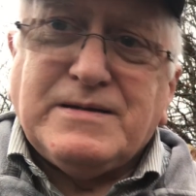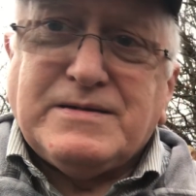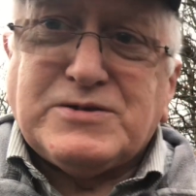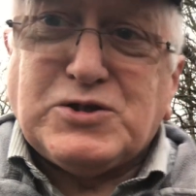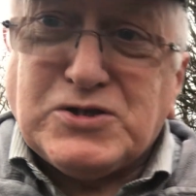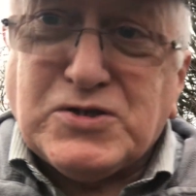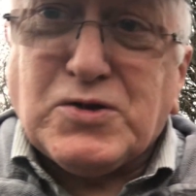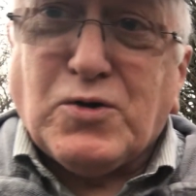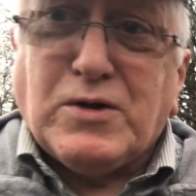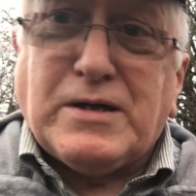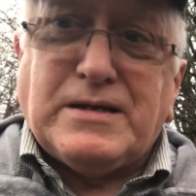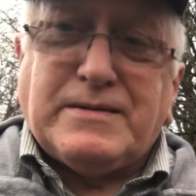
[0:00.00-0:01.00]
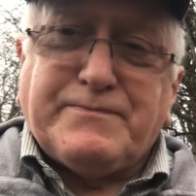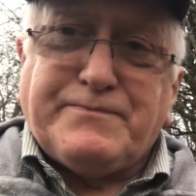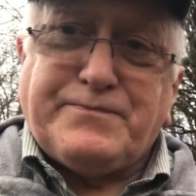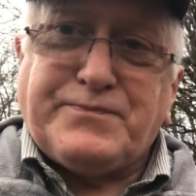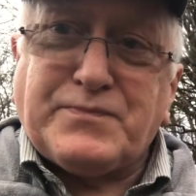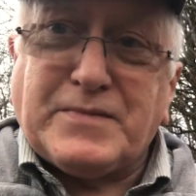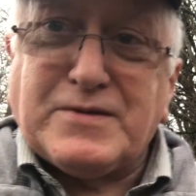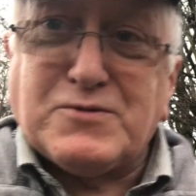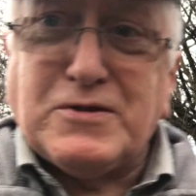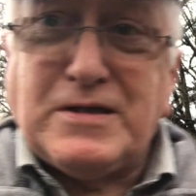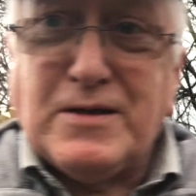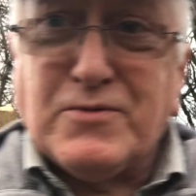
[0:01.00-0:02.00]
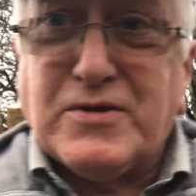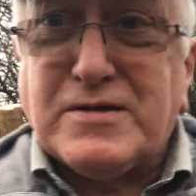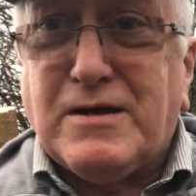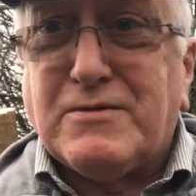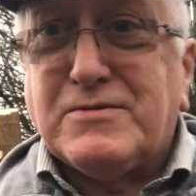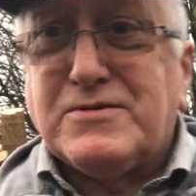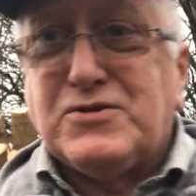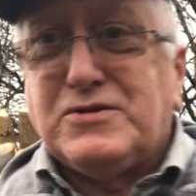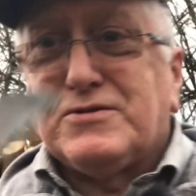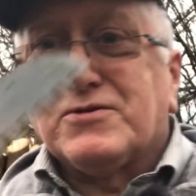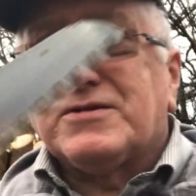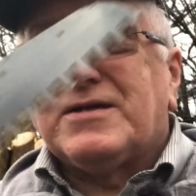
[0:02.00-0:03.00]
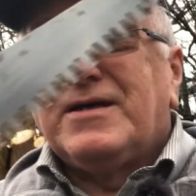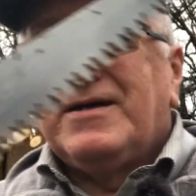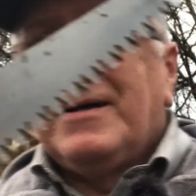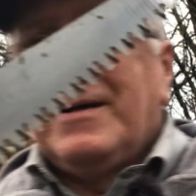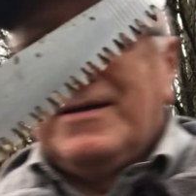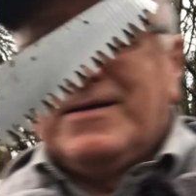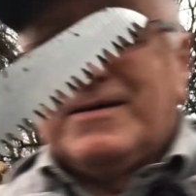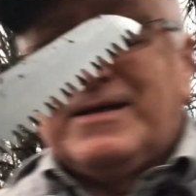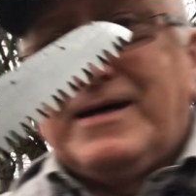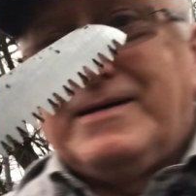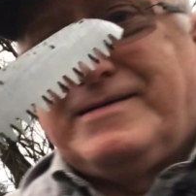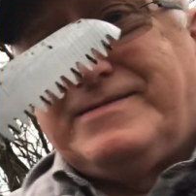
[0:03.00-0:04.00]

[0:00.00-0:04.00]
She's stalking through the undergrowth. She's just, look at that.